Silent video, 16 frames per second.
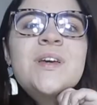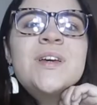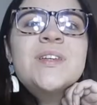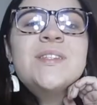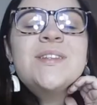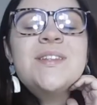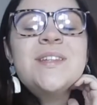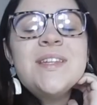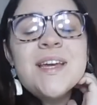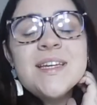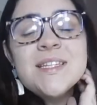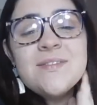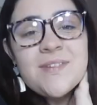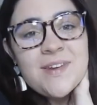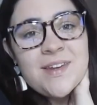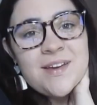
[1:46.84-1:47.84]
So
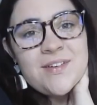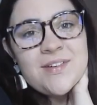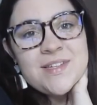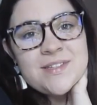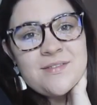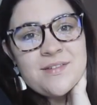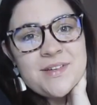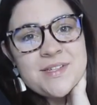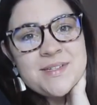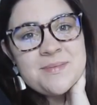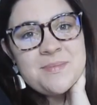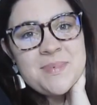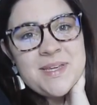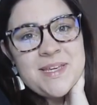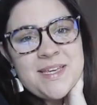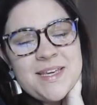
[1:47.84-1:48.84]
today's video is going to
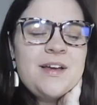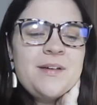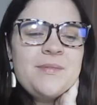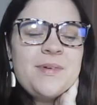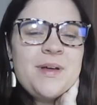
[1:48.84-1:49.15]
be